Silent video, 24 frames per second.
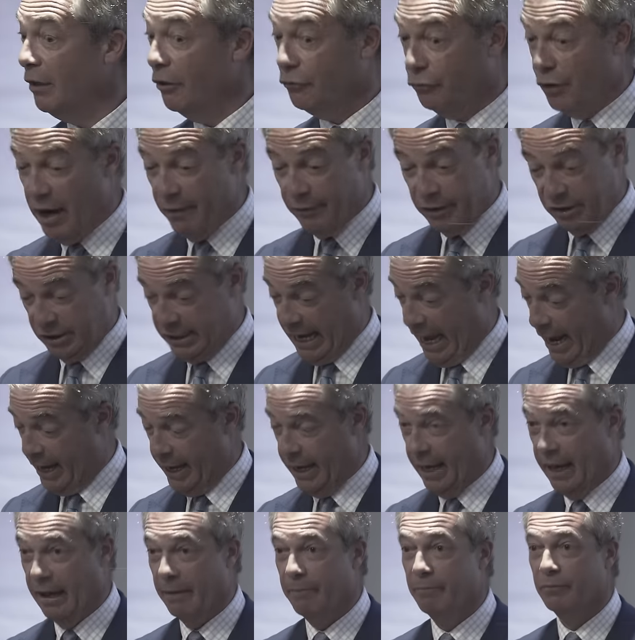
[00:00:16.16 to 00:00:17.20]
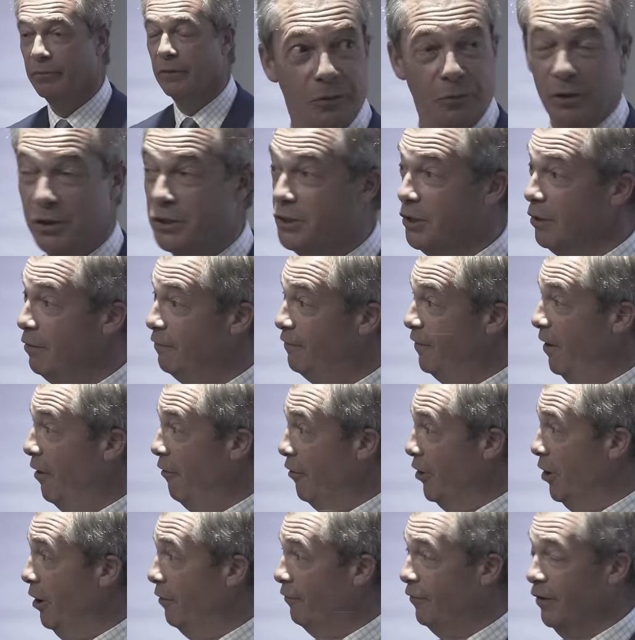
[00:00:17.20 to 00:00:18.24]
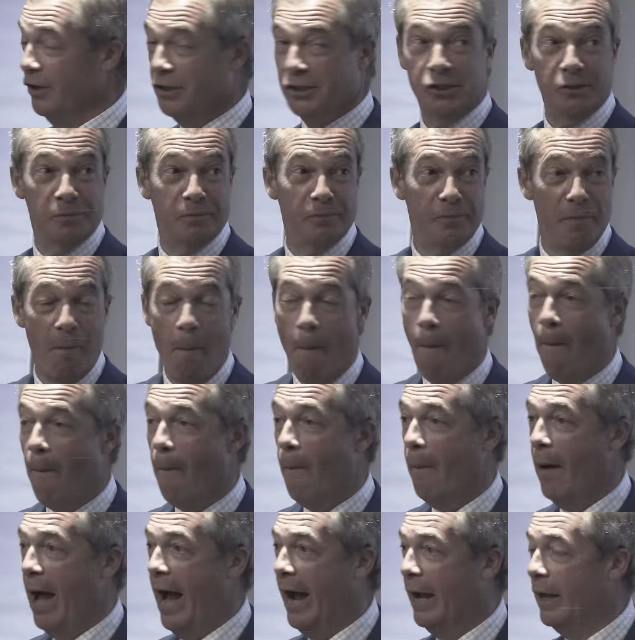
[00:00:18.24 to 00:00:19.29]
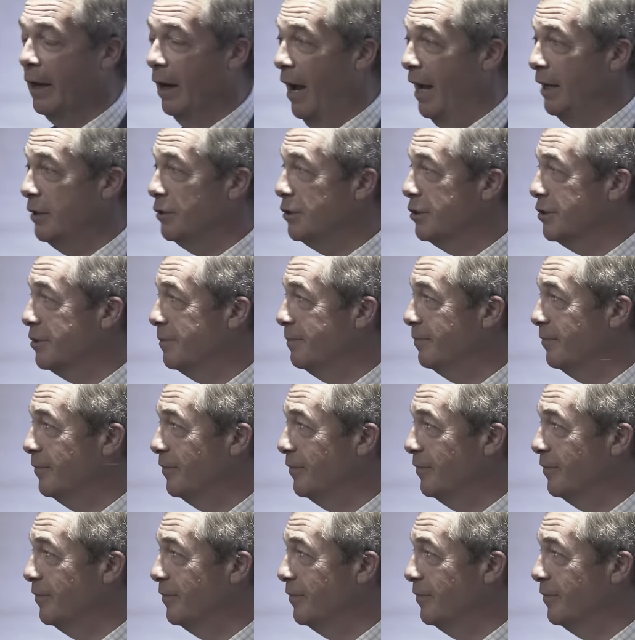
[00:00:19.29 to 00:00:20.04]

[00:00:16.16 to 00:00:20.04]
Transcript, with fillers: the three of us sat here with two Foreign Office acolytes,